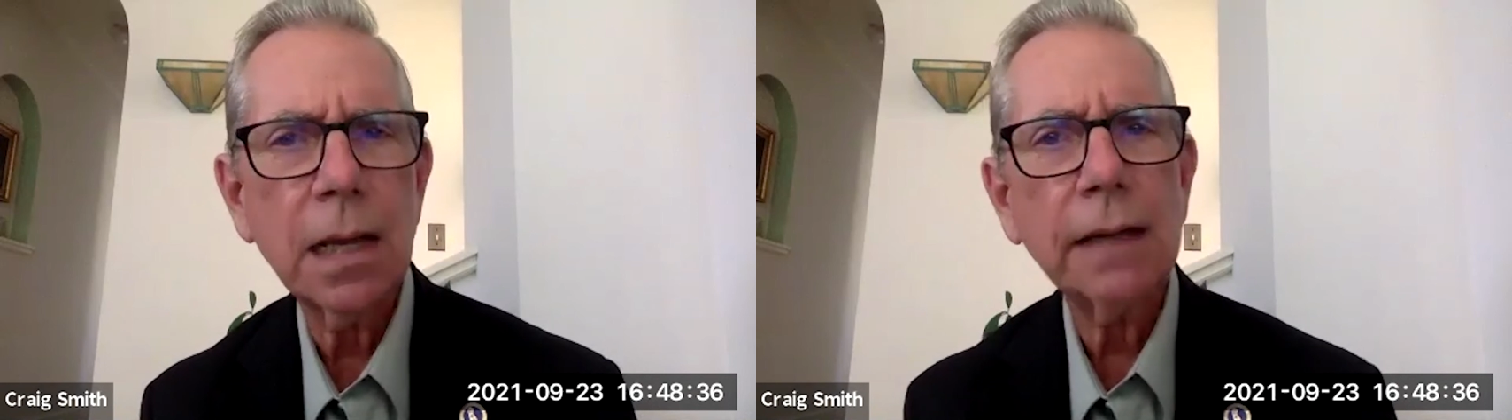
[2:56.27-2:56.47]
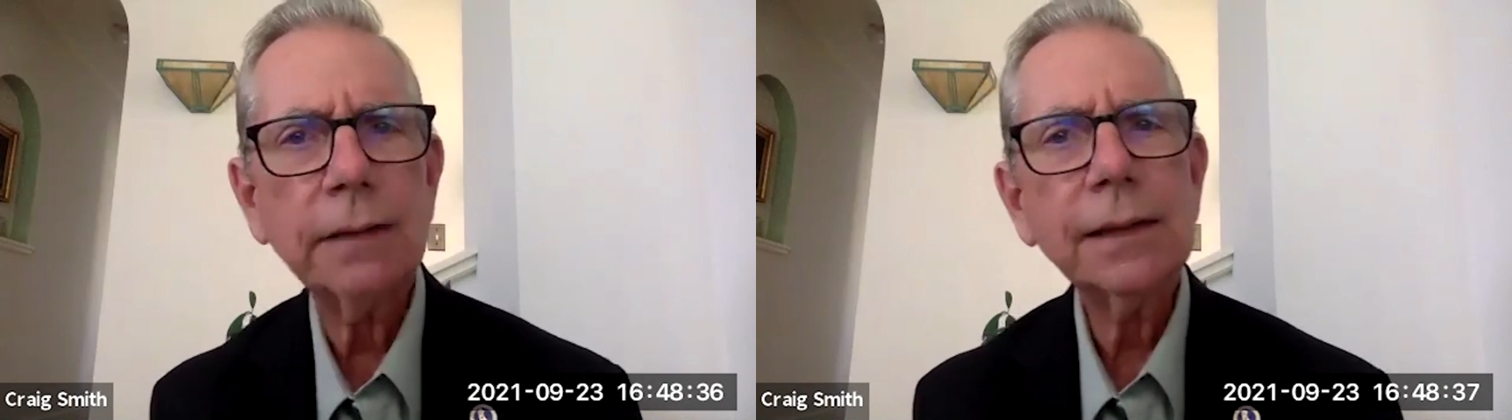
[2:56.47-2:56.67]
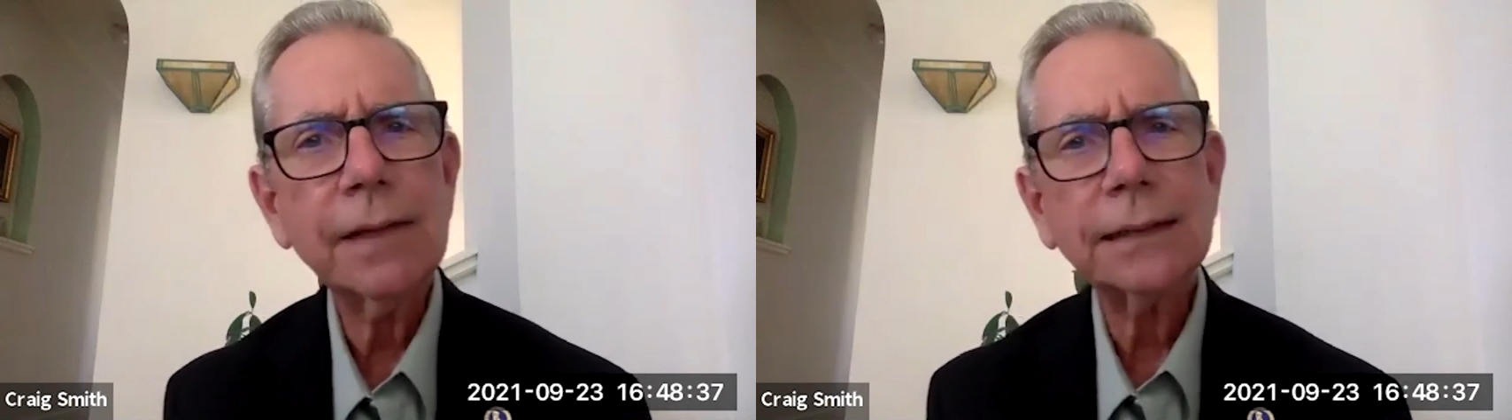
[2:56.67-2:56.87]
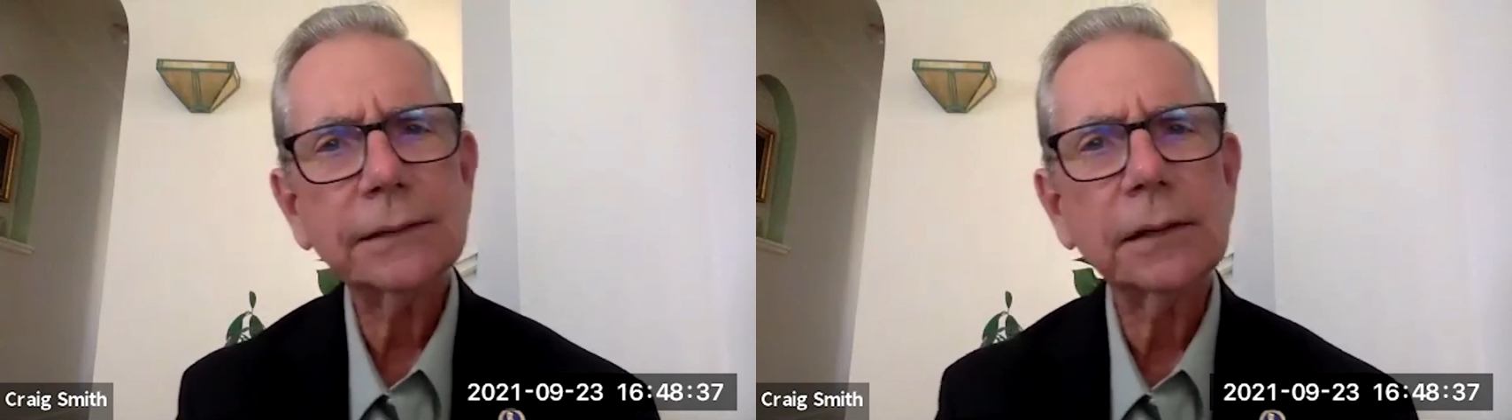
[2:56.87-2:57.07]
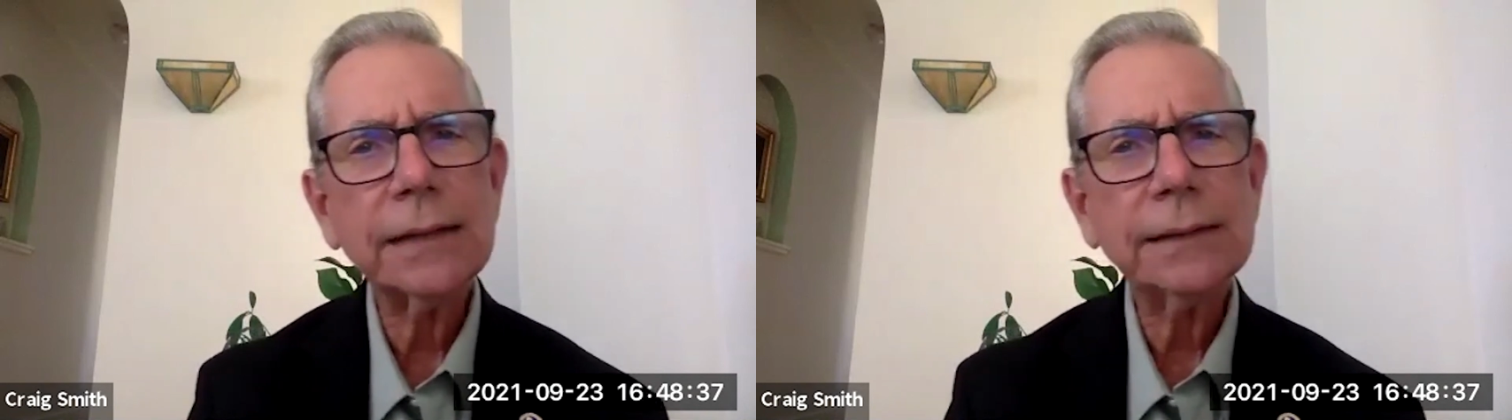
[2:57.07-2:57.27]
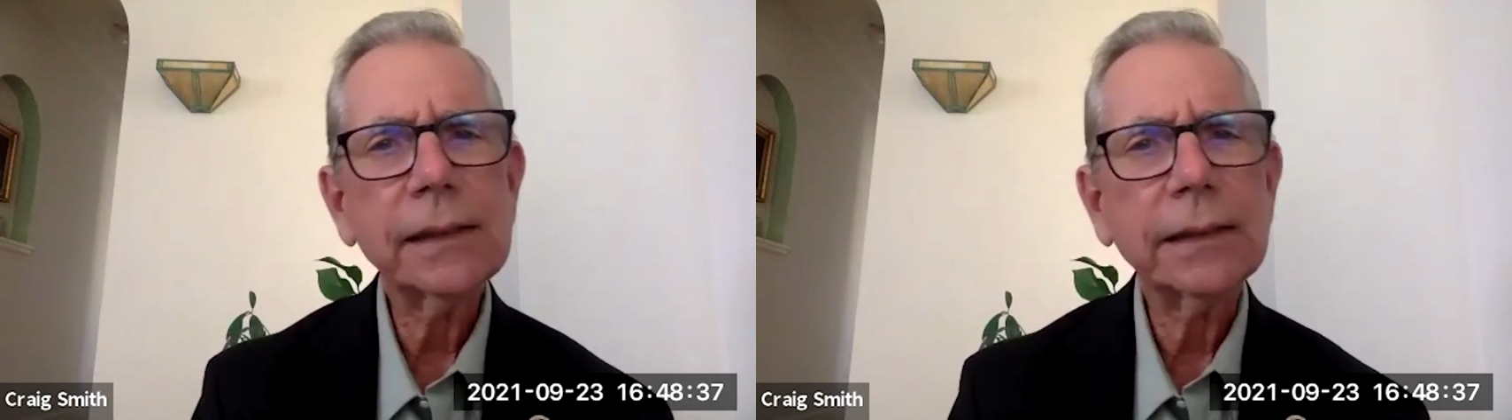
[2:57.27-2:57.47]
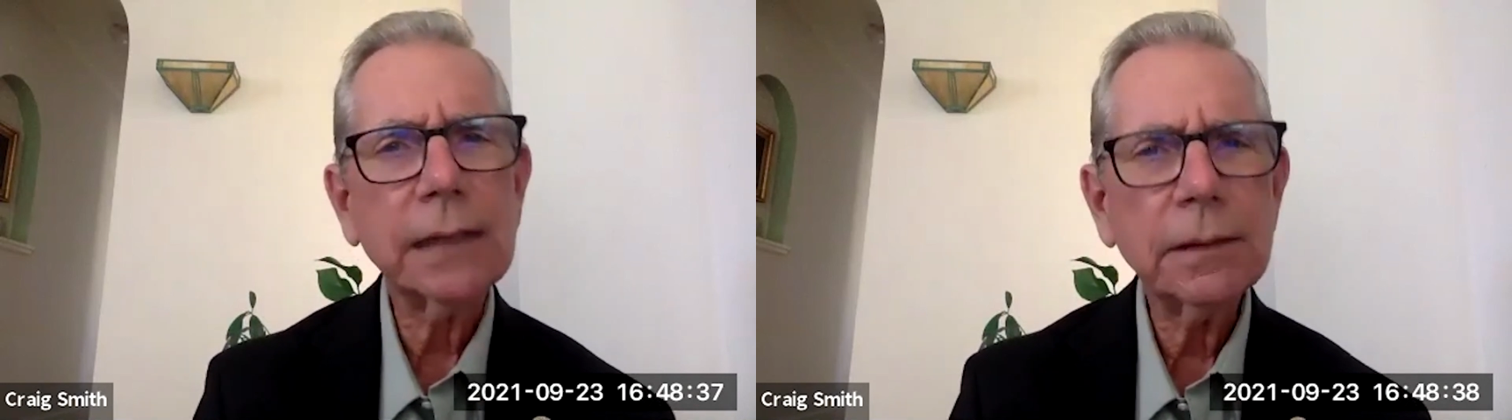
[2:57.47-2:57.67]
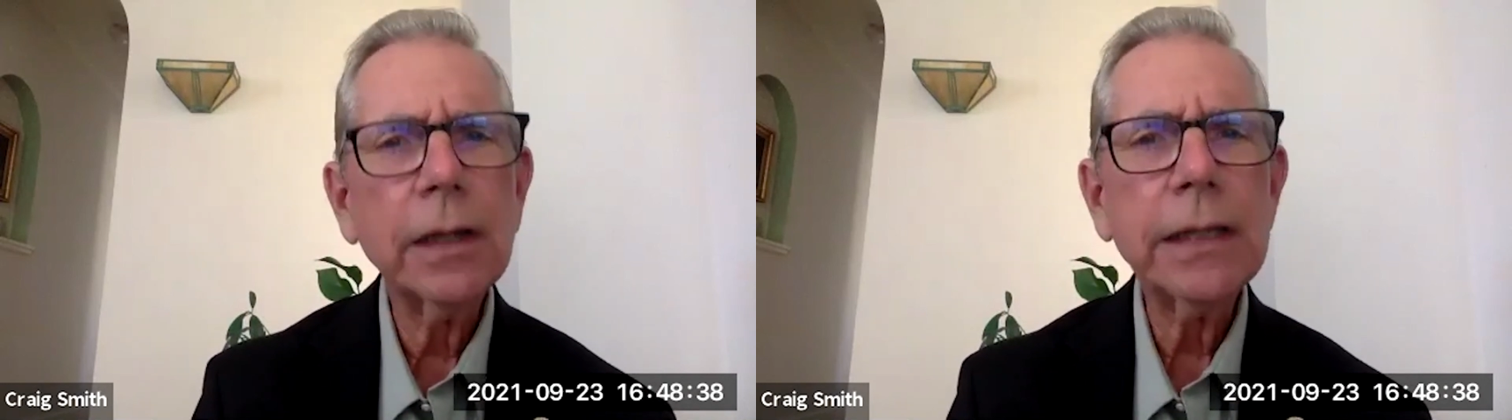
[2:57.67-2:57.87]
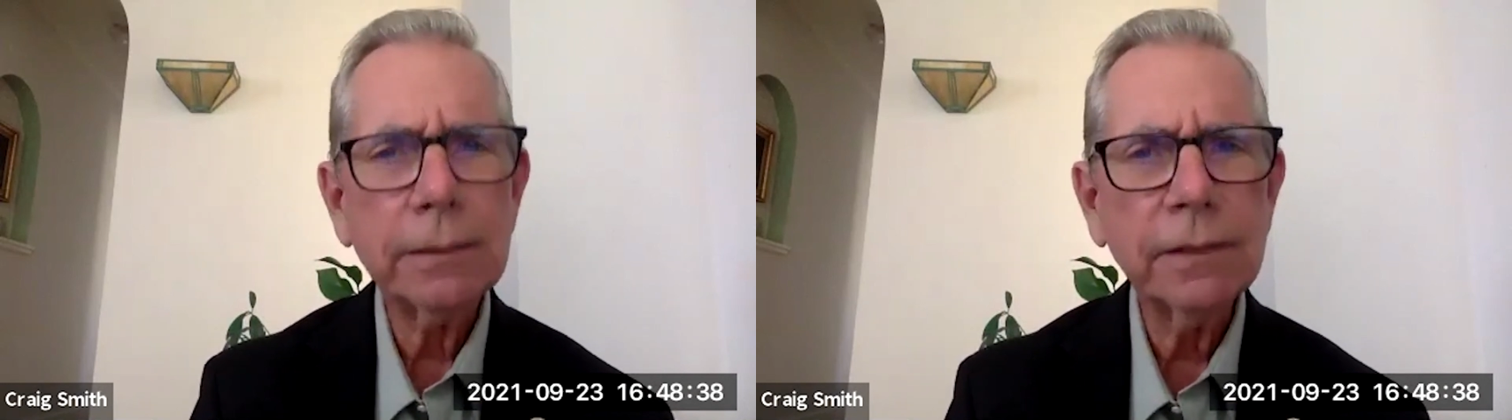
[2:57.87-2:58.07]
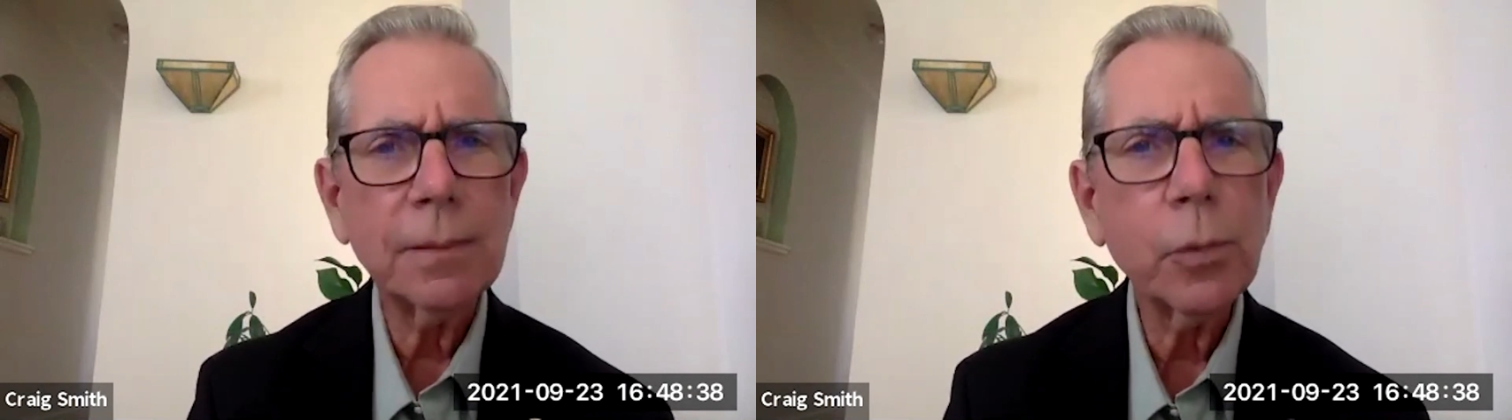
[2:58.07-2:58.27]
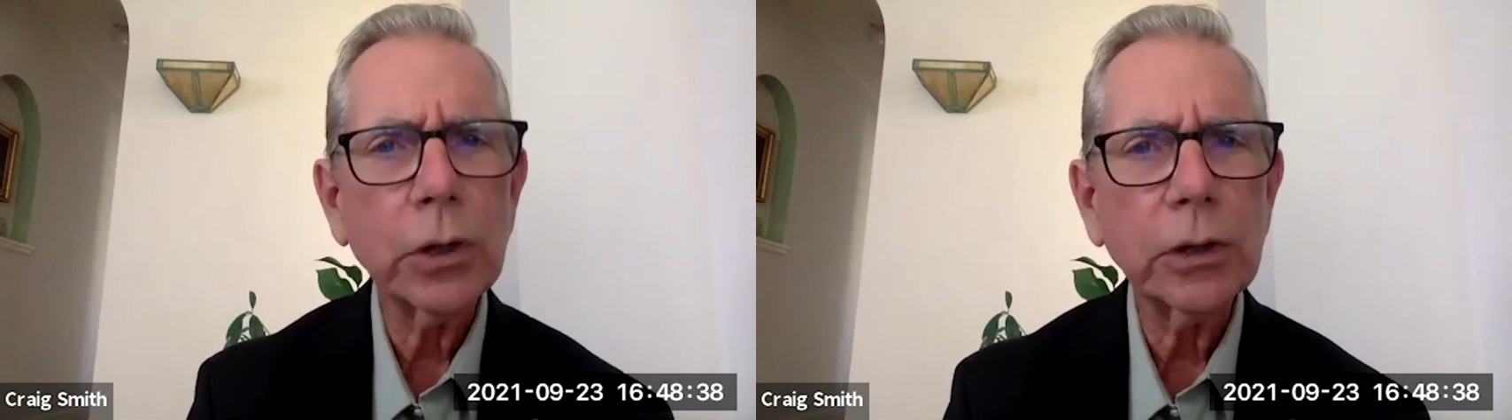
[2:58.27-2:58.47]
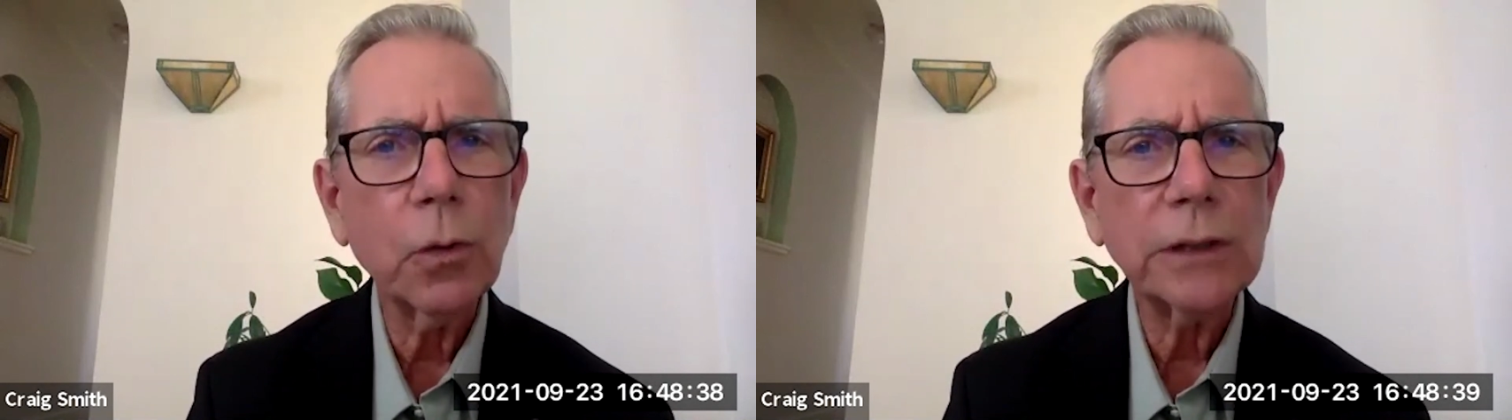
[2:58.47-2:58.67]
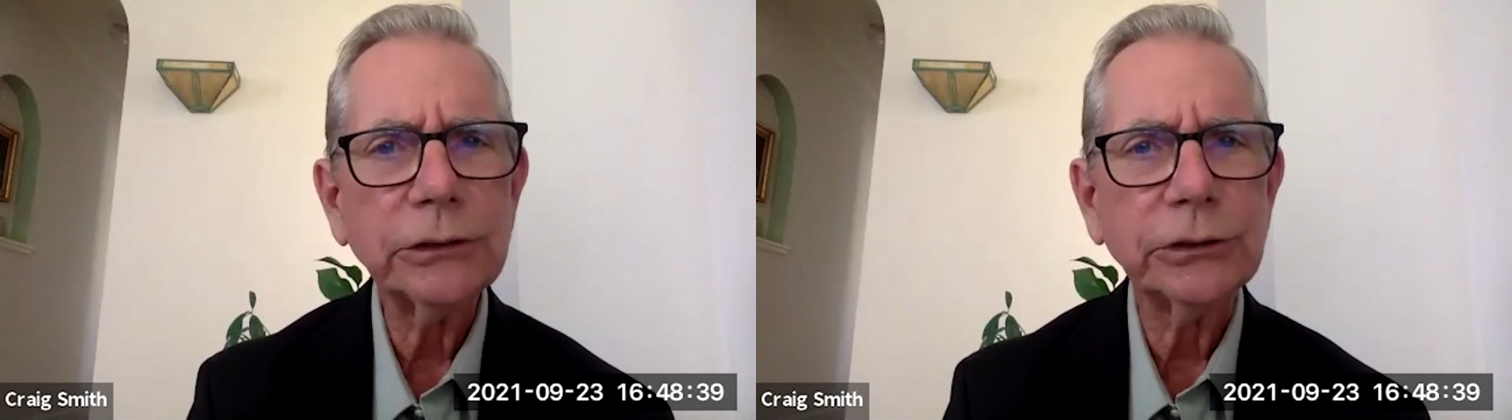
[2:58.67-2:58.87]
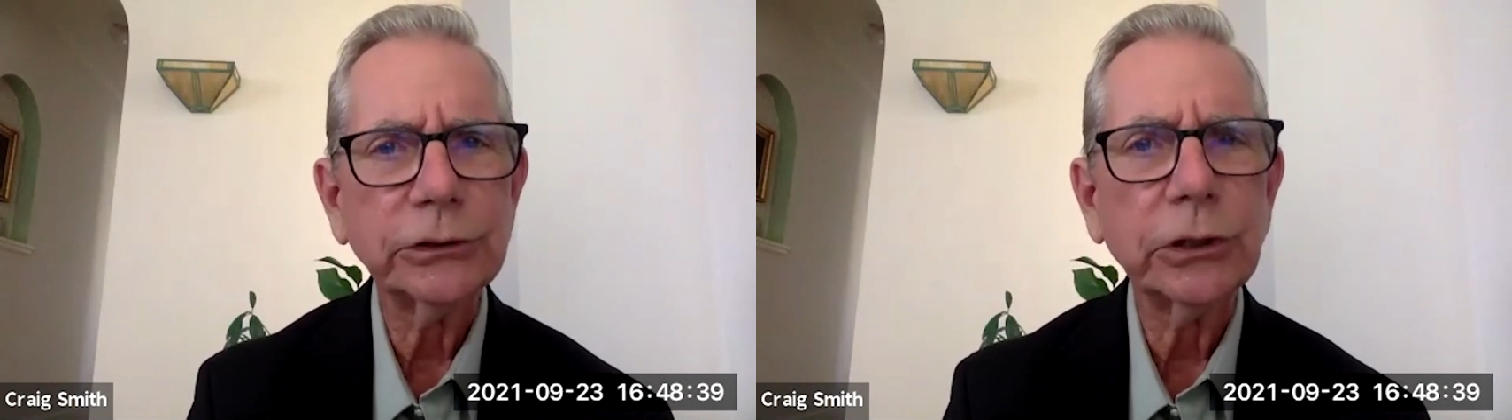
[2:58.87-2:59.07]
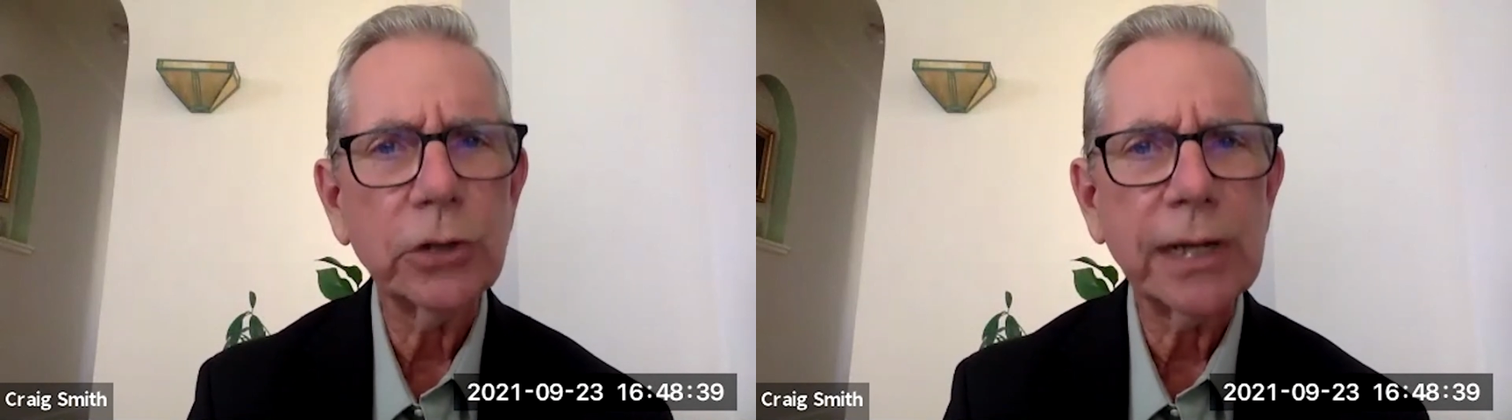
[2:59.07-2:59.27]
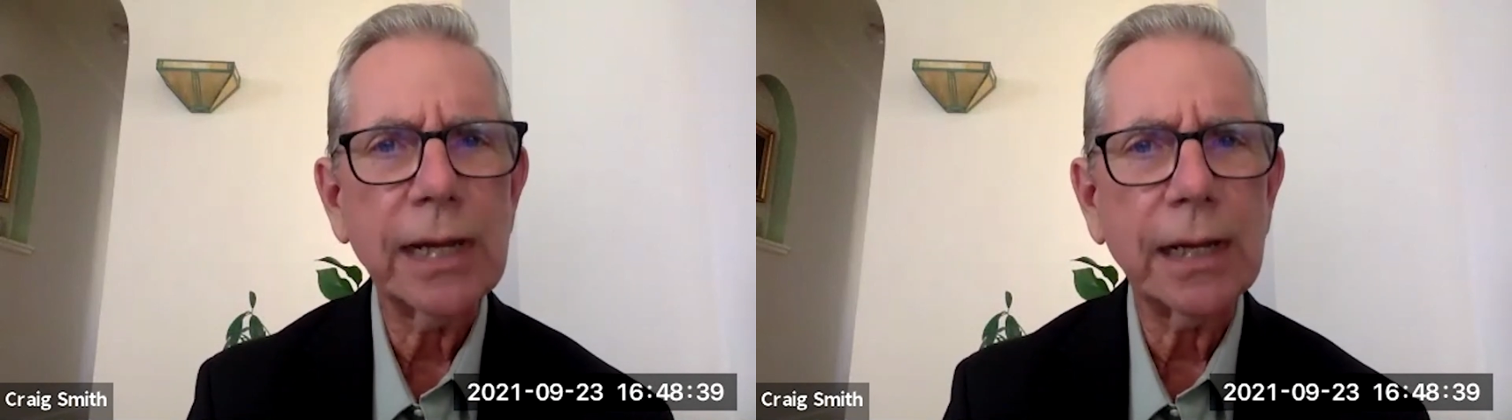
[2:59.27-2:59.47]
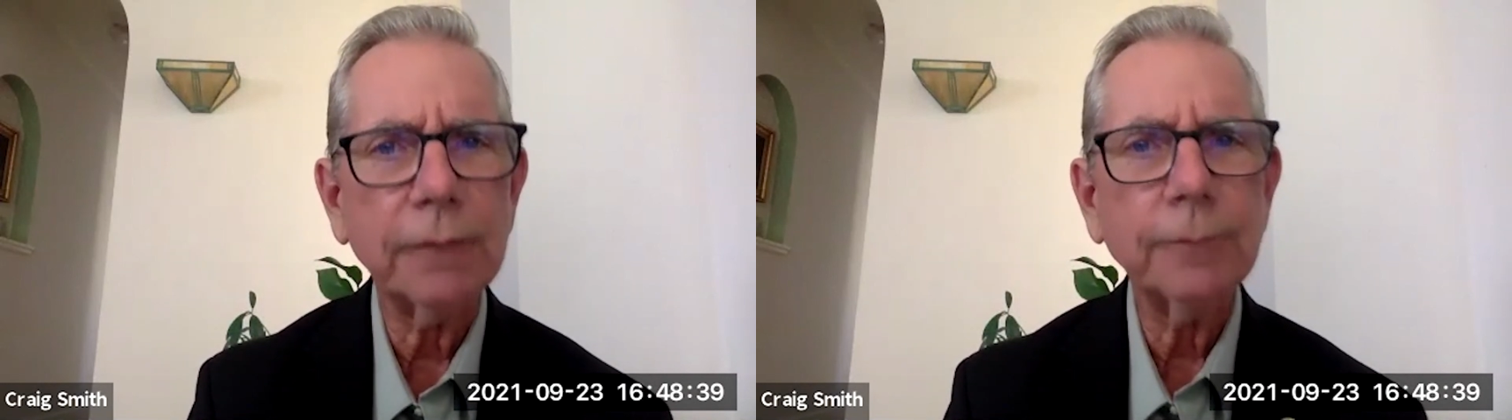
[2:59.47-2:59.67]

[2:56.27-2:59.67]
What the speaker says: I think that's the important questions to look at.